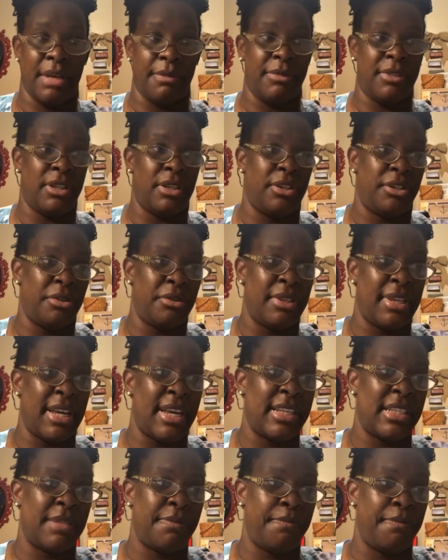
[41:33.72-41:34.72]
oh, while we
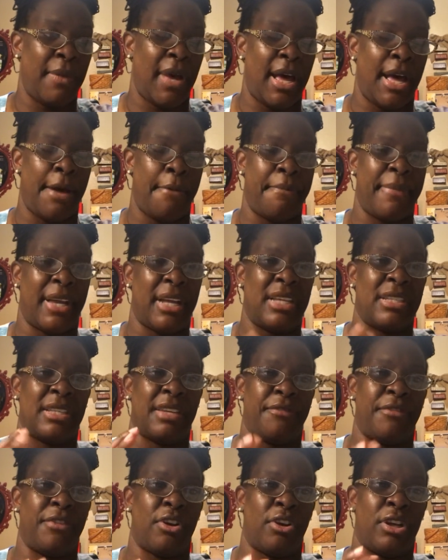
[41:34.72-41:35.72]
attempt to do
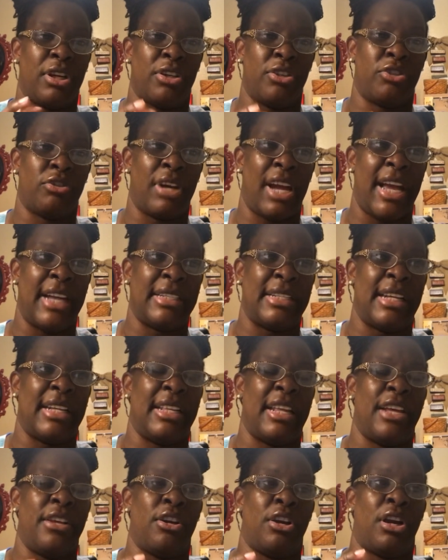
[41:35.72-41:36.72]
this, uh, because
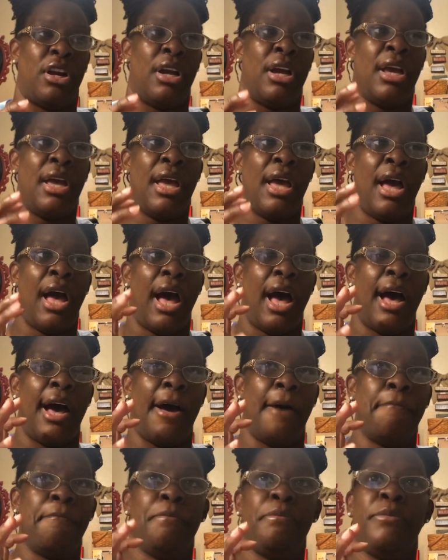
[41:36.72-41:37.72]
if you're contracting,
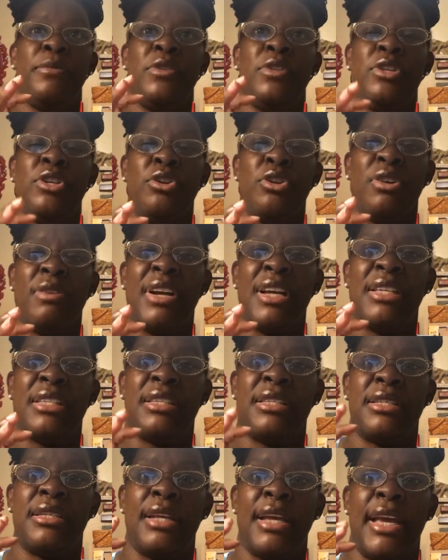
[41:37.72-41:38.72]
then your
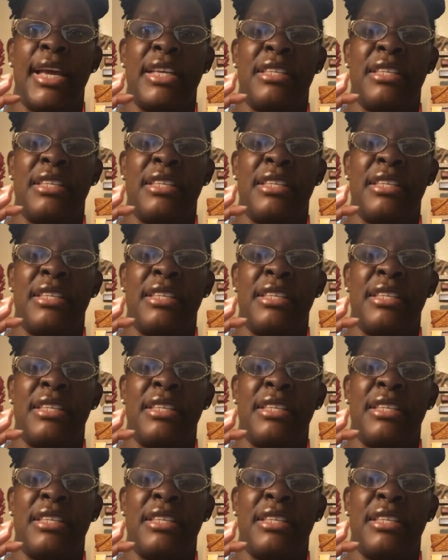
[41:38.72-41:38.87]
um,